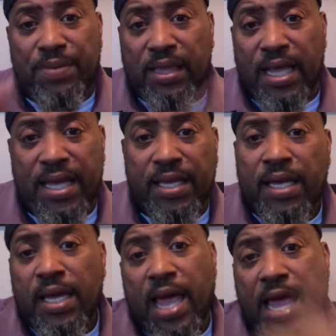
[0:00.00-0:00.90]
and like
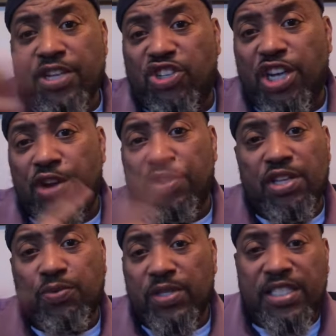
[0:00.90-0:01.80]
and share
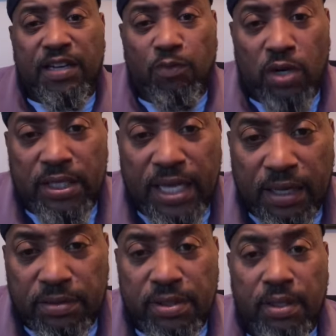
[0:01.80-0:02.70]
this with someone
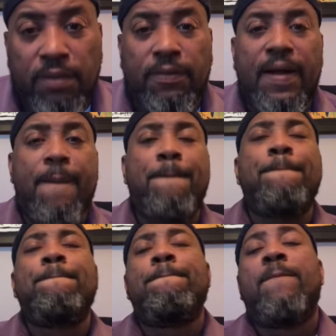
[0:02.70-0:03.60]
else. All right?
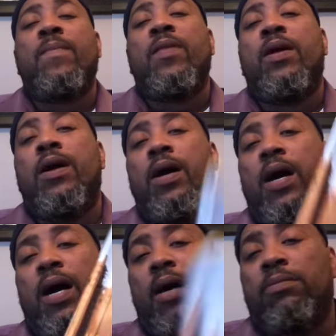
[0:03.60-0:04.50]

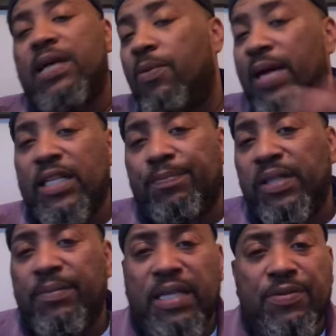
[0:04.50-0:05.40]
Now we got the
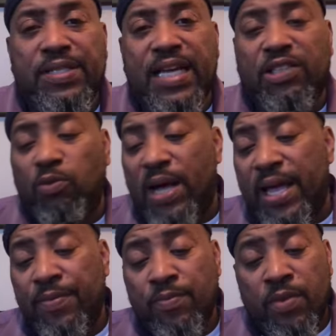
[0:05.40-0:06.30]
preliminaries out the way.